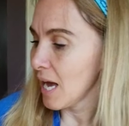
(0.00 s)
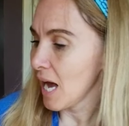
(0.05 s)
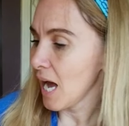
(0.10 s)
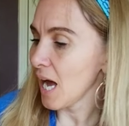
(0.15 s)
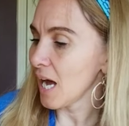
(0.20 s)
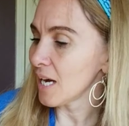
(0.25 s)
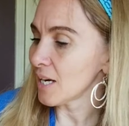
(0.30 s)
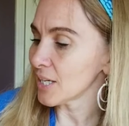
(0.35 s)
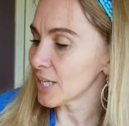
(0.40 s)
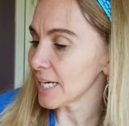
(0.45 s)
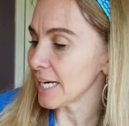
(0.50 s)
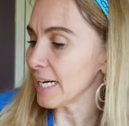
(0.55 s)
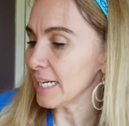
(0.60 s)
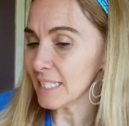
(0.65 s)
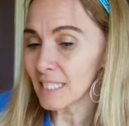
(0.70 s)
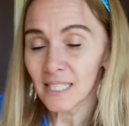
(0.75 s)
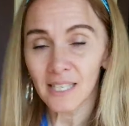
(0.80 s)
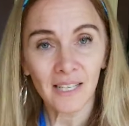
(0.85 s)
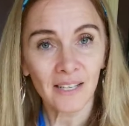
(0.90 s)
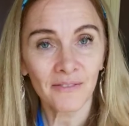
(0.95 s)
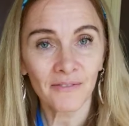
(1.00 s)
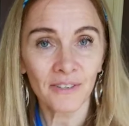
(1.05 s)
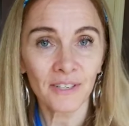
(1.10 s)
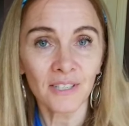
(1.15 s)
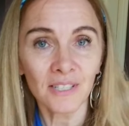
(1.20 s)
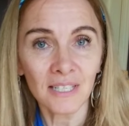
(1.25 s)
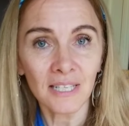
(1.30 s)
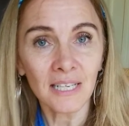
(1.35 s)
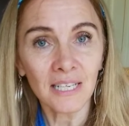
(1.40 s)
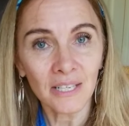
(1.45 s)
All right, so the
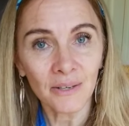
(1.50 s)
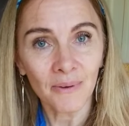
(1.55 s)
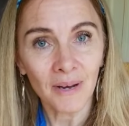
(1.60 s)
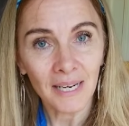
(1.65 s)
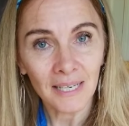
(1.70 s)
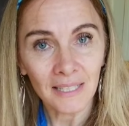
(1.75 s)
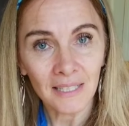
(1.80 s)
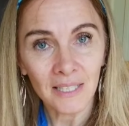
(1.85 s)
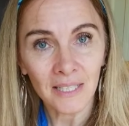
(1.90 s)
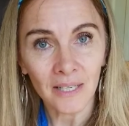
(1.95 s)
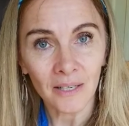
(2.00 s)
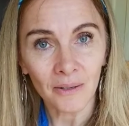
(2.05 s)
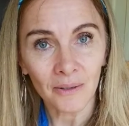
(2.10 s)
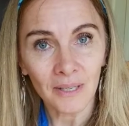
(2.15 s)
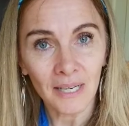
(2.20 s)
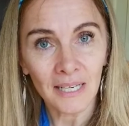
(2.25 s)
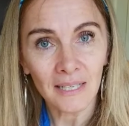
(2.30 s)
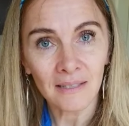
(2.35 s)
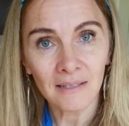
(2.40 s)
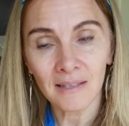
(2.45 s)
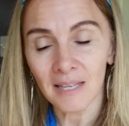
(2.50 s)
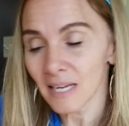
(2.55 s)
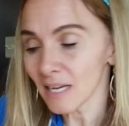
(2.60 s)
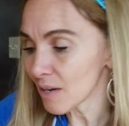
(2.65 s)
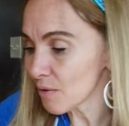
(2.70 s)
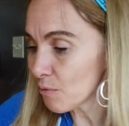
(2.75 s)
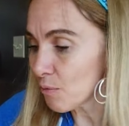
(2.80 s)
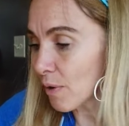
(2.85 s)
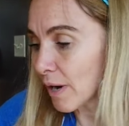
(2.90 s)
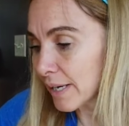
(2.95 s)
first thing you want to do is think of
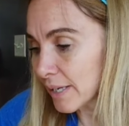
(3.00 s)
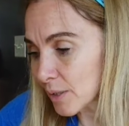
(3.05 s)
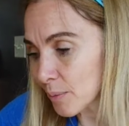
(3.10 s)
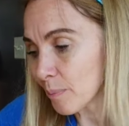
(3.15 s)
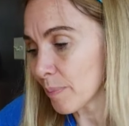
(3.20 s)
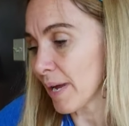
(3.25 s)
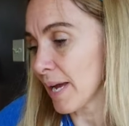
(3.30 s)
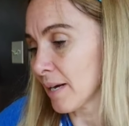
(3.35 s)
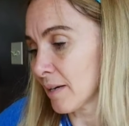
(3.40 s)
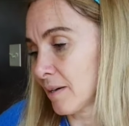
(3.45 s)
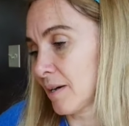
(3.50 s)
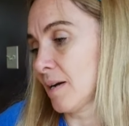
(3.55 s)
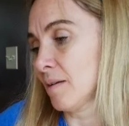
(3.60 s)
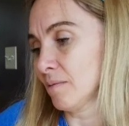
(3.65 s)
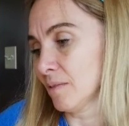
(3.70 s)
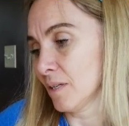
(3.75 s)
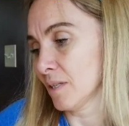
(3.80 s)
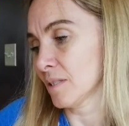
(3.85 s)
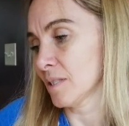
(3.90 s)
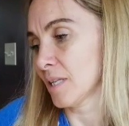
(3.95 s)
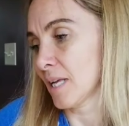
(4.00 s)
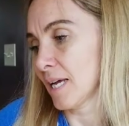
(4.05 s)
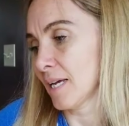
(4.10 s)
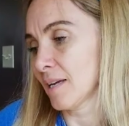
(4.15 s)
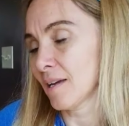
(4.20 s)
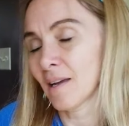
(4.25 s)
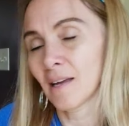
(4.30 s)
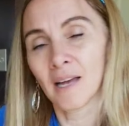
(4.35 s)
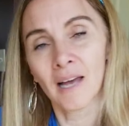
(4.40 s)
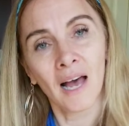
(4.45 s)
what your background looks like.
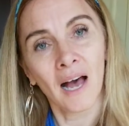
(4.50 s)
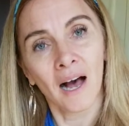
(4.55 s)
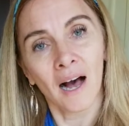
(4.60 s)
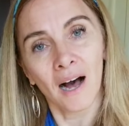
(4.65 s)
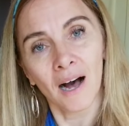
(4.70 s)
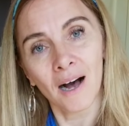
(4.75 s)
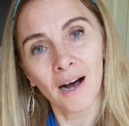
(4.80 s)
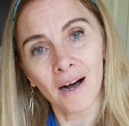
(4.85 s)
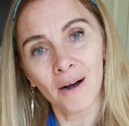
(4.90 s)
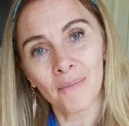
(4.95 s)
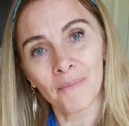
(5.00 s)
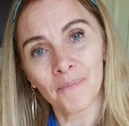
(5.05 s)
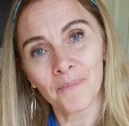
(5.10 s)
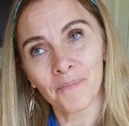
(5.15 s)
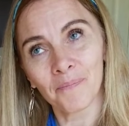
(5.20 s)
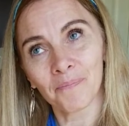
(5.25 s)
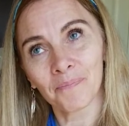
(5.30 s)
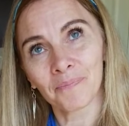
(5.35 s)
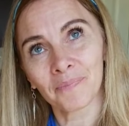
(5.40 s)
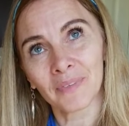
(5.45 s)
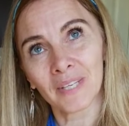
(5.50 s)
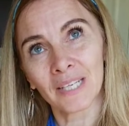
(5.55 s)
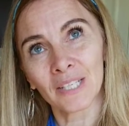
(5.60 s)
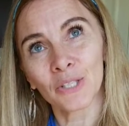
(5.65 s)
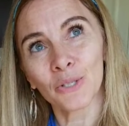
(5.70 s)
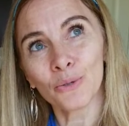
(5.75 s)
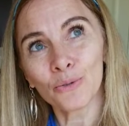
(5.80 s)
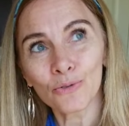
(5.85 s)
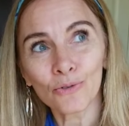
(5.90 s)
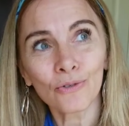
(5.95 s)

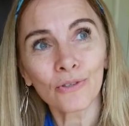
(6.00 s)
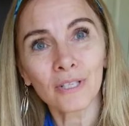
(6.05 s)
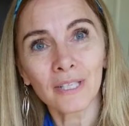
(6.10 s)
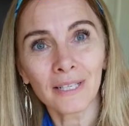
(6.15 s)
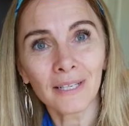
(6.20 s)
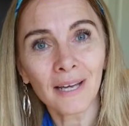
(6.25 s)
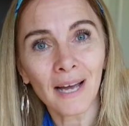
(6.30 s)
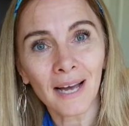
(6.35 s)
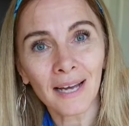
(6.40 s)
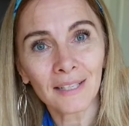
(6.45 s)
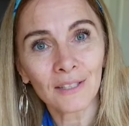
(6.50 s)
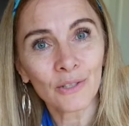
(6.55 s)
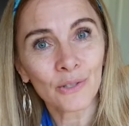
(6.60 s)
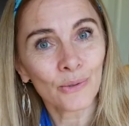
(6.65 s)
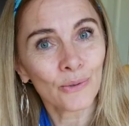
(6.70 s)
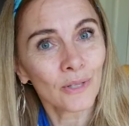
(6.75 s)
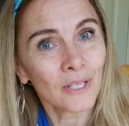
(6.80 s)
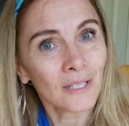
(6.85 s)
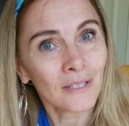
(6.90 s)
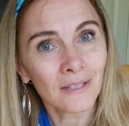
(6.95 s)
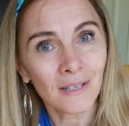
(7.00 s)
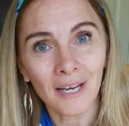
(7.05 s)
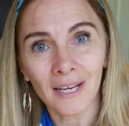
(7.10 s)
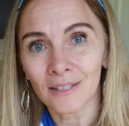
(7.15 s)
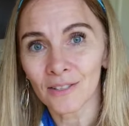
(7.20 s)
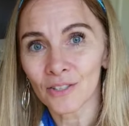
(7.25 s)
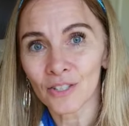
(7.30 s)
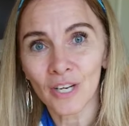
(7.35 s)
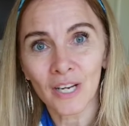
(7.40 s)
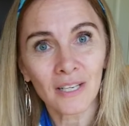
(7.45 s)
Usually I do this on
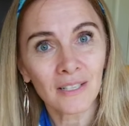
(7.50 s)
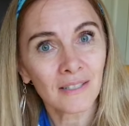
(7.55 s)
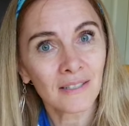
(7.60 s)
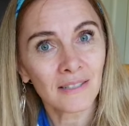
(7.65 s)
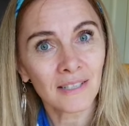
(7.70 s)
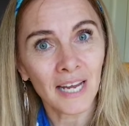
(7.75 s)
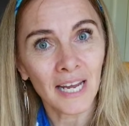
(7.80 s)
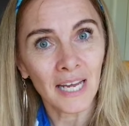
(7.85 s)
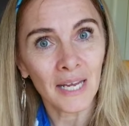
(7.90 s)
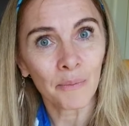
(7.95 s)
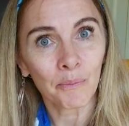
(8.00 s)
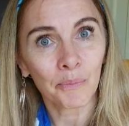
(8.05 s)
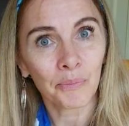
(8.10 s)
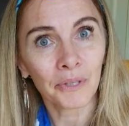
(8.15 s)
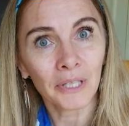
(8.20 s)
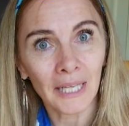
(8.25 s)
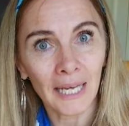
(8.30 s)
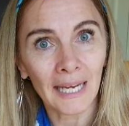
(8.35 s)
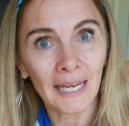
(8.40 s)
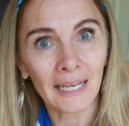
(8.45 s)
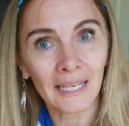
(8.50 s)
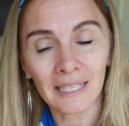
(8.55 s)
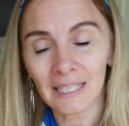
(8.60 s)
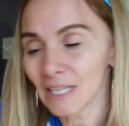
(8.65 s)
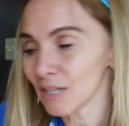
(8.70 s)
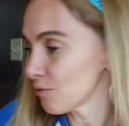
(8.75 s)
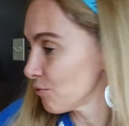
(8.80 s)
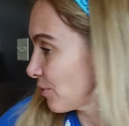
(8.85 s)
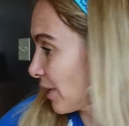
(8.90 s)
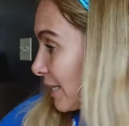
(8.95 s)
just a plain
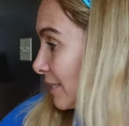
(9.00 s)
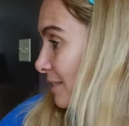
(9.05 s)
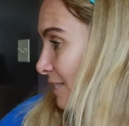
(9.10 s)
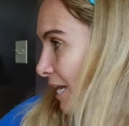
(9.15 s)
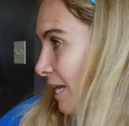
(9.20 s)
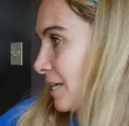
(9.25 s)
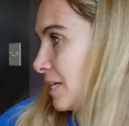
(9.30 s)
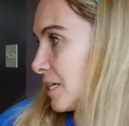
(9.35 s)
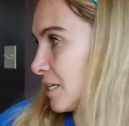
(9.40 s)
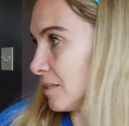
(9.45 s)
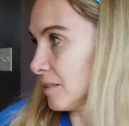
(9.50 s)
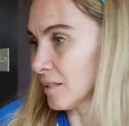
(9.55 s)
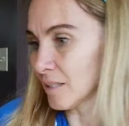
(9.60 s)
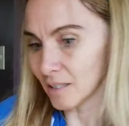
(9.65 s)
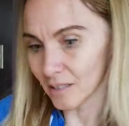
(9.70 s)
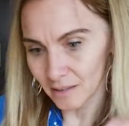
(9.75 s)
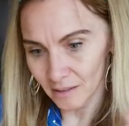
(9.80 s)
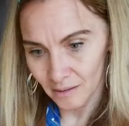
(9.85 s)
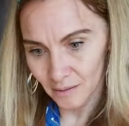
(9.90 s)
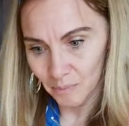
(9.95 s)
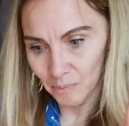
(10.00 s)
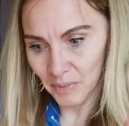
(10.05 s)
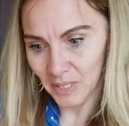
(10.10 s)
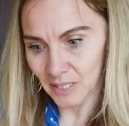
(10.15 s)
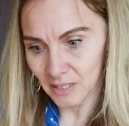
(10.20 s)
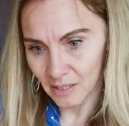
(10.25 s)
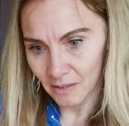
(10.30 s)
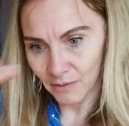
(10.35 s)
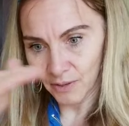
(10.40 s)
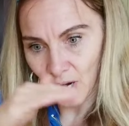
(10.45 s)
rectangular
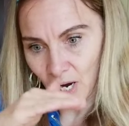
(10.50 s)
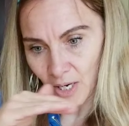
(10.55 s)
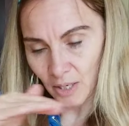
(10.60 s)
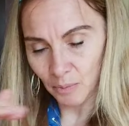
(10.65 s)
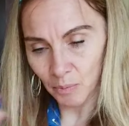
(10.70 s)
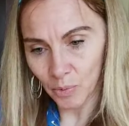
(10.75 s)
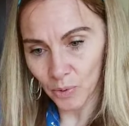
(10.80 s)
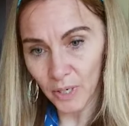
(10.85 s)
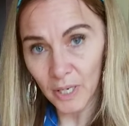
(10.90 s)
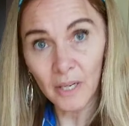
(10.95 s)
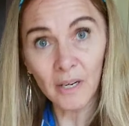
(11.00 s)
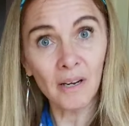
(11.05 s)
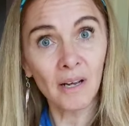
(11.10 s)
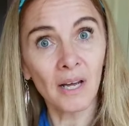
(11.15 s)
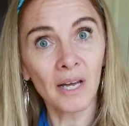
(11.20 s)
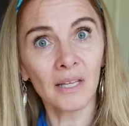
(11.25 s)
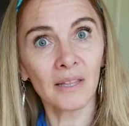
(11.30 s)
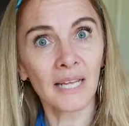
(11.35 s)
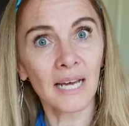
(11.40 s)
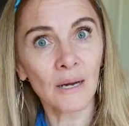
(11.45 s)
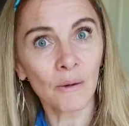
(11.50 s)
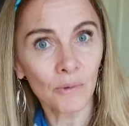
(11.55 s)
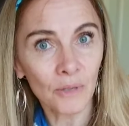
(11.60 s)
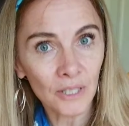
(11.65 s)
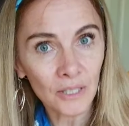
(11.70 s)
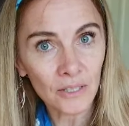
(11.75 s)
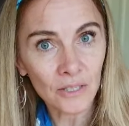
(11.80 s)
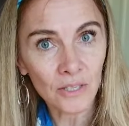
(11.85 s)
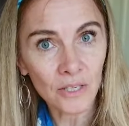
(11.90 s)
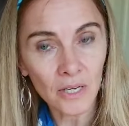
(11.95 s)
piece of cardboard, and that
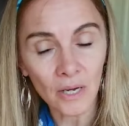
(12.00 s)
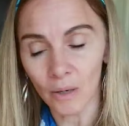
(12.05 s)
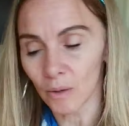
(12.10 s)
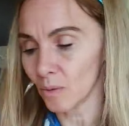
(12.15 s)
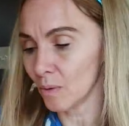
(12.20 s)
works too.